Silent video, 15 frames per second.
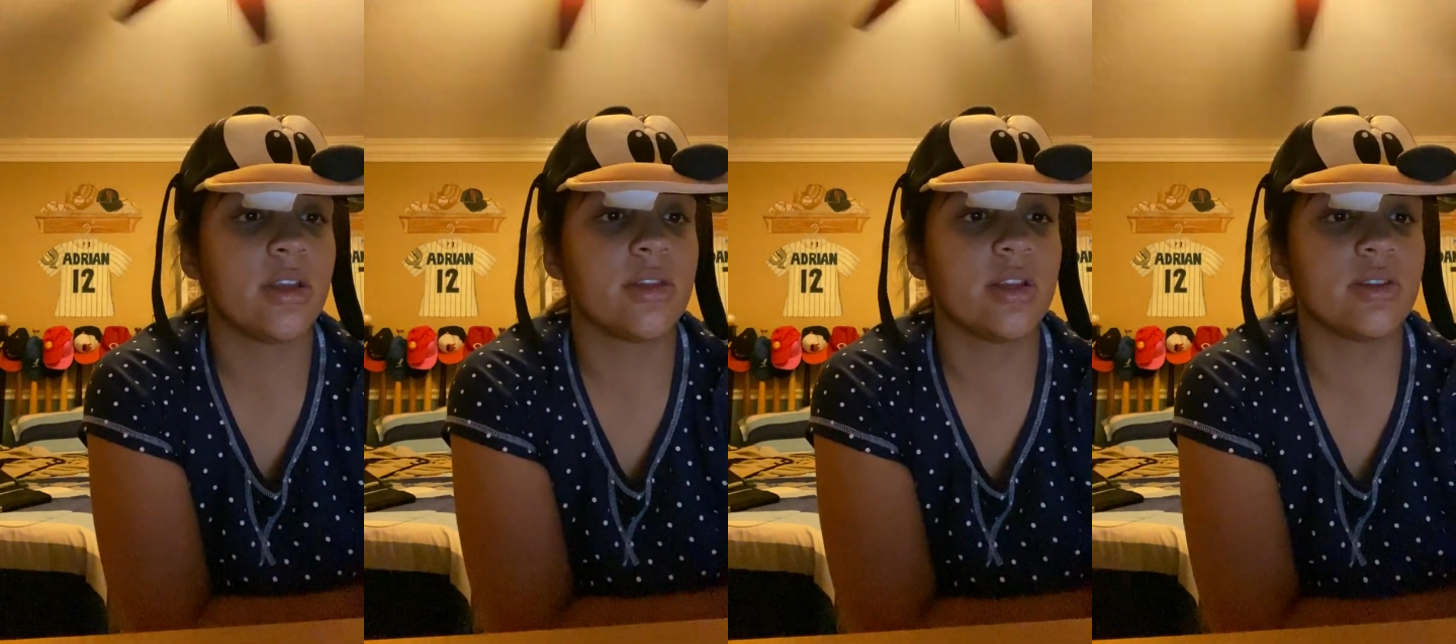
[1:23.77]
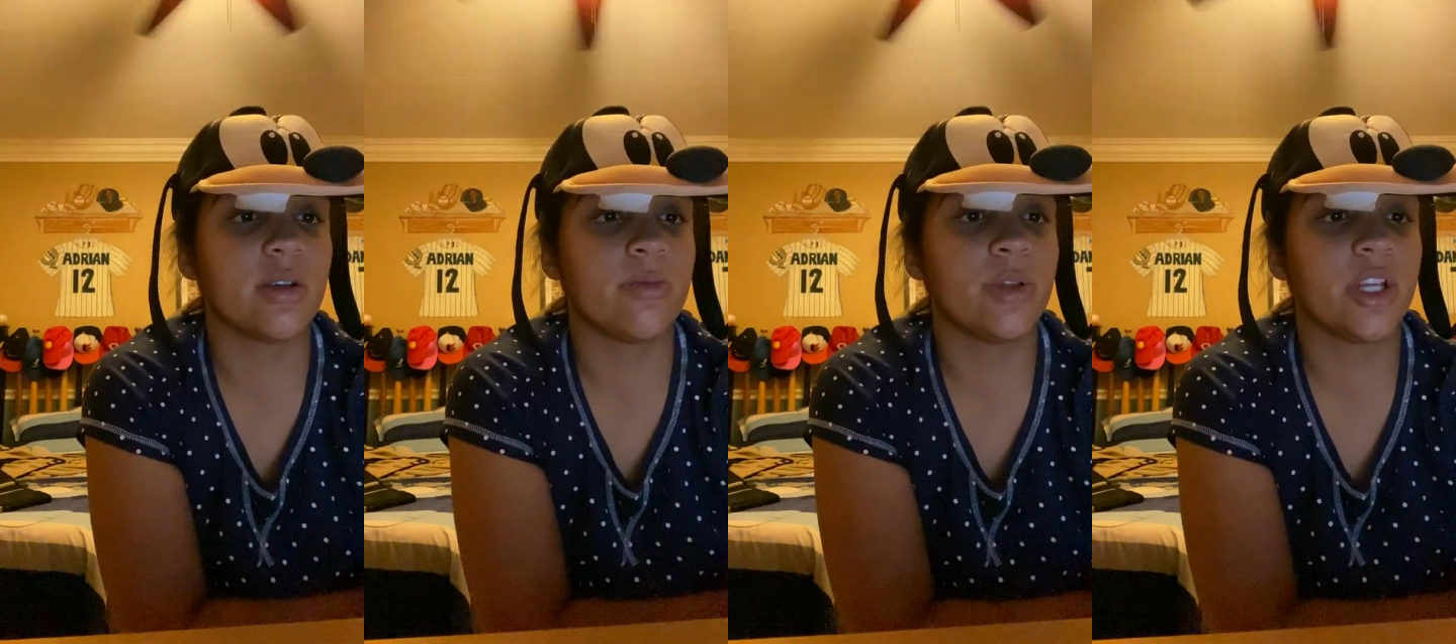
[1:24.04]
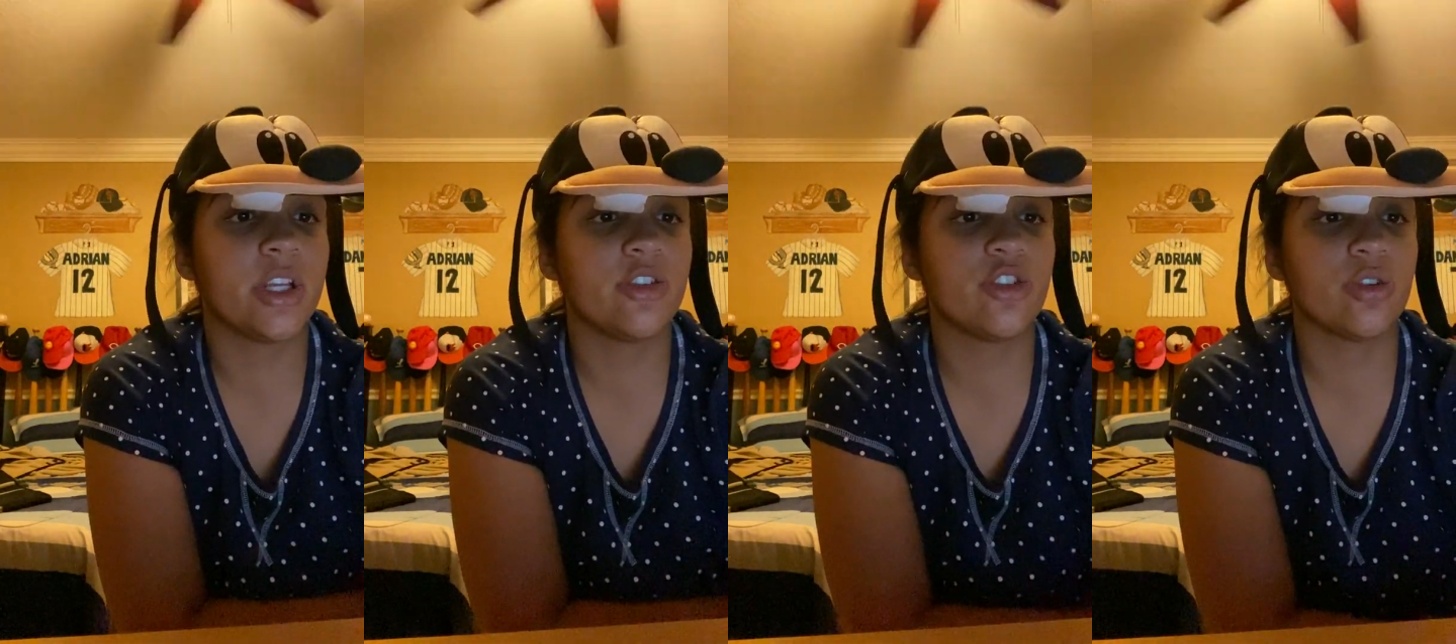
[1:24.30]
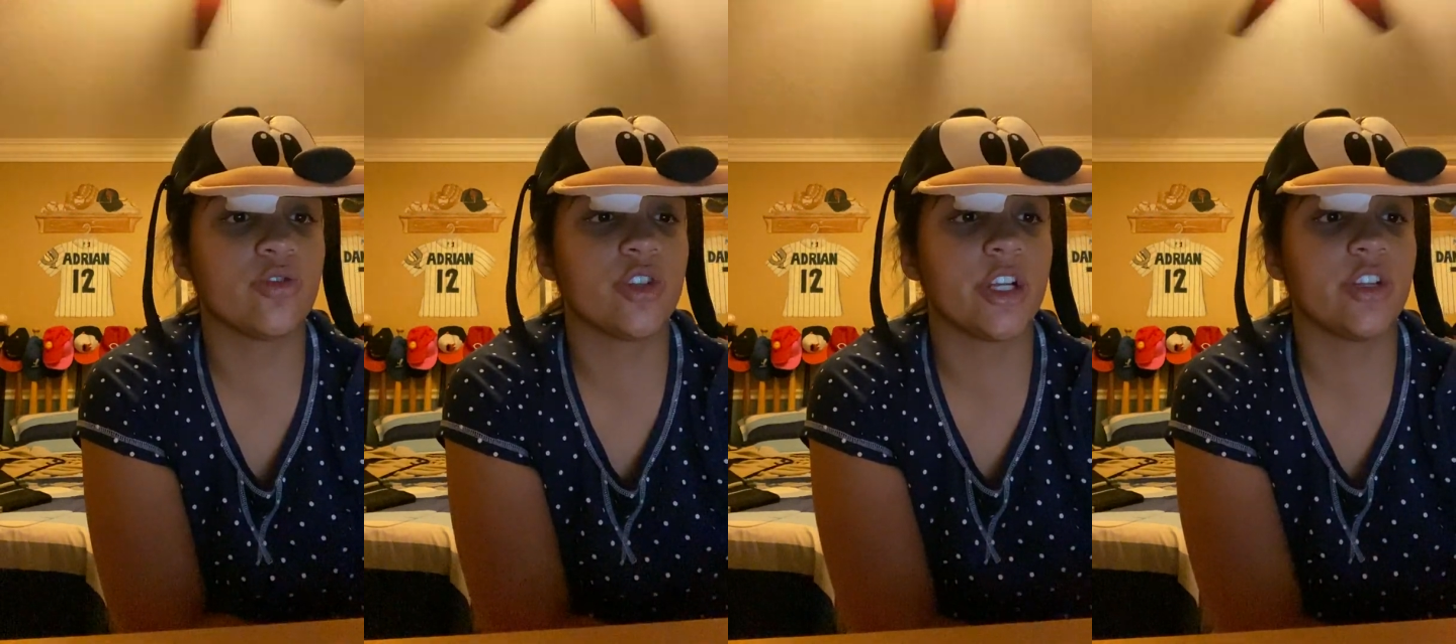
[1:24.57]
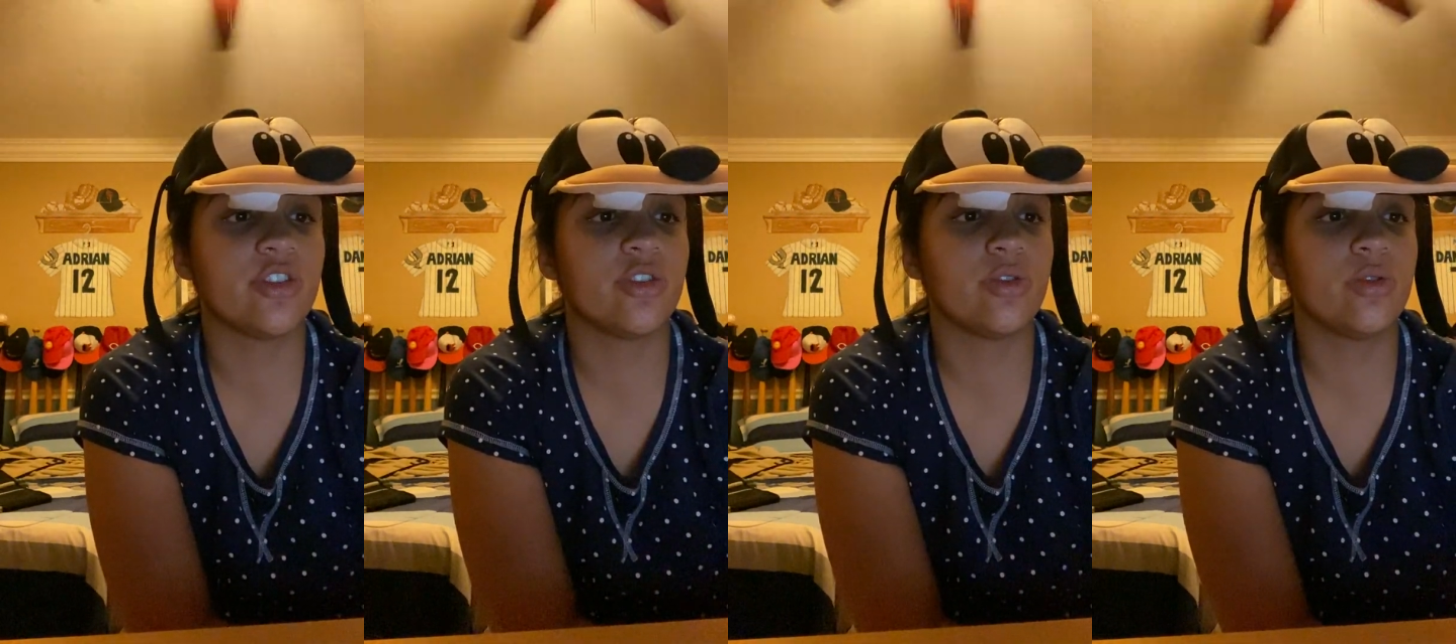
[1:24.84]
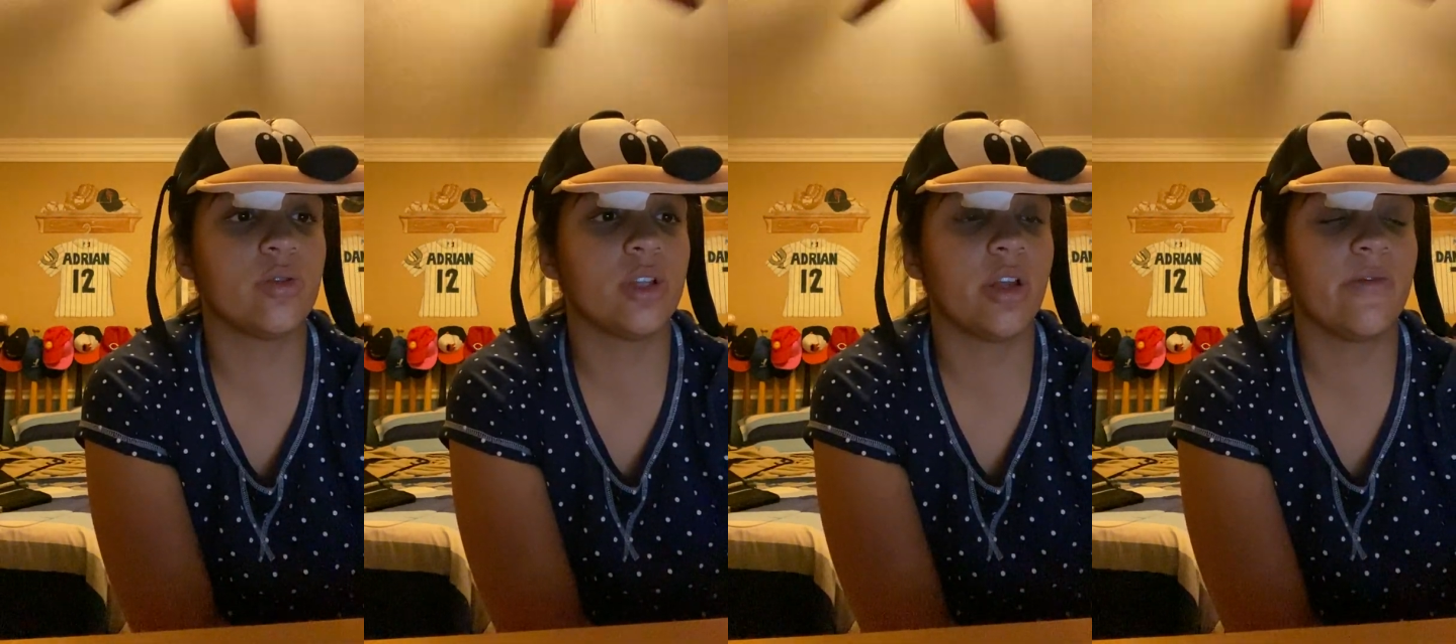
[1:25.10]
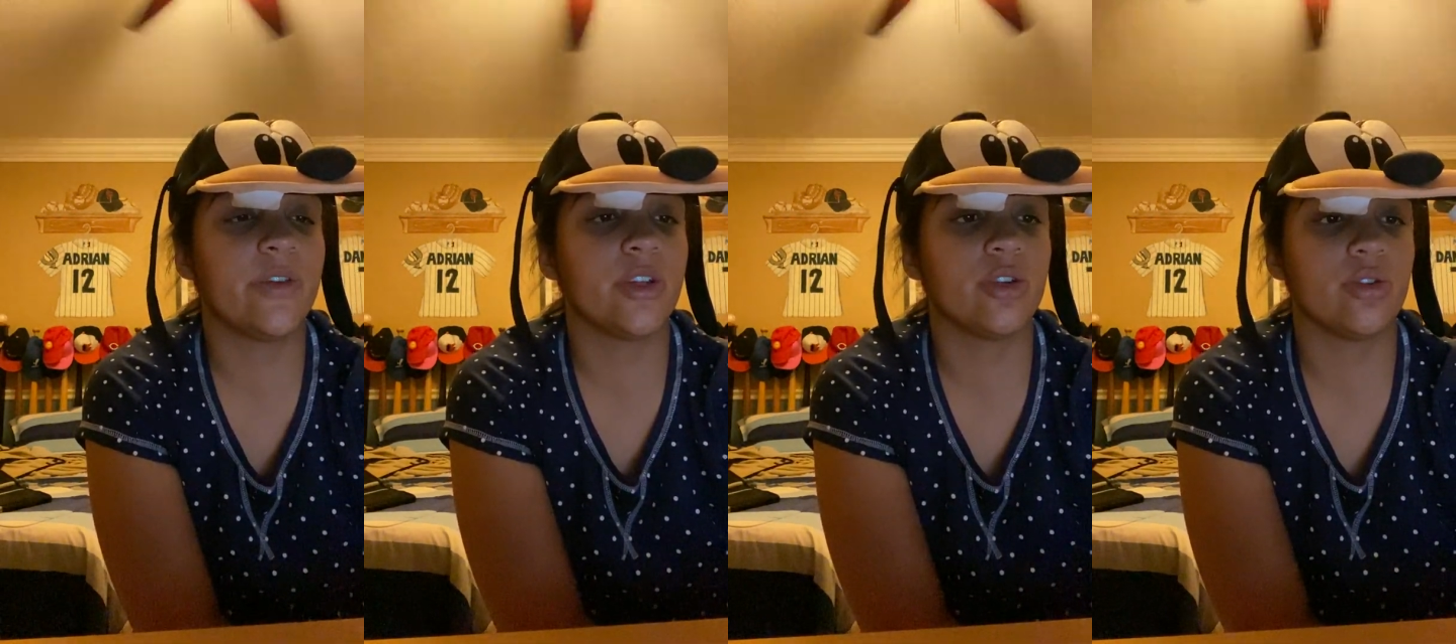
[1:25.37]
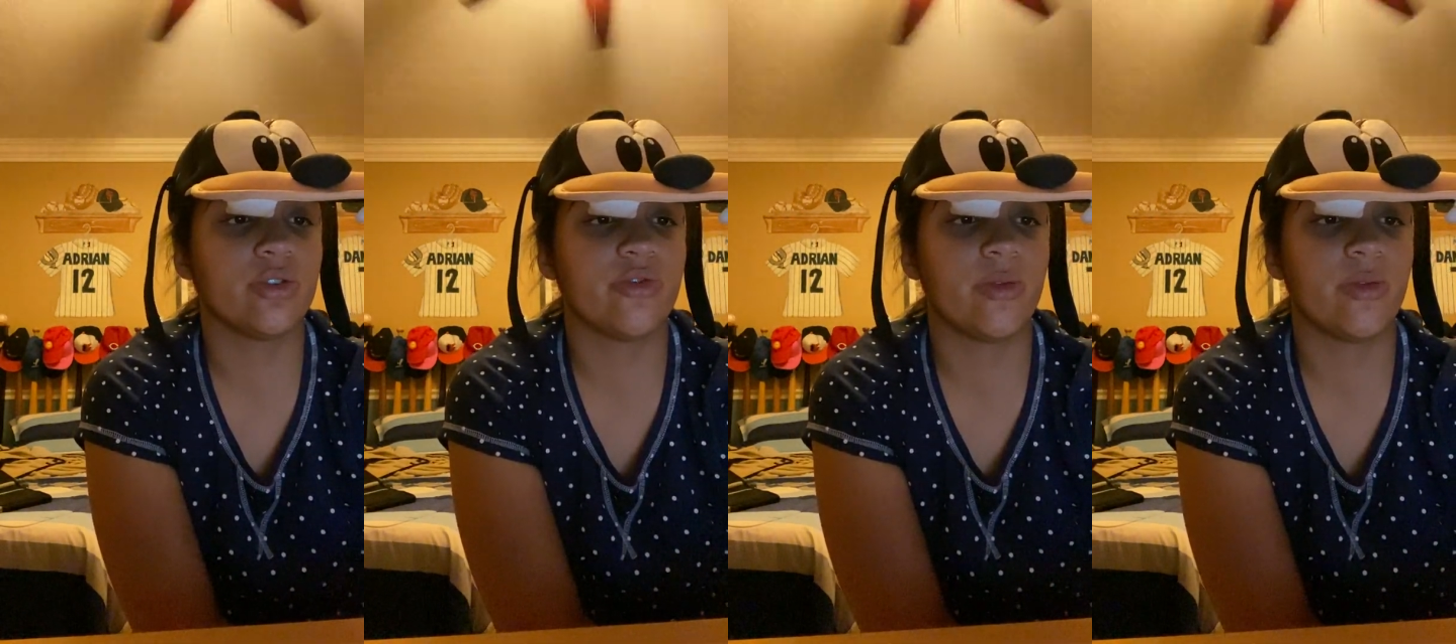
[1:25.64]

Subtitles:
then doubling in children aged 2 to 11 years,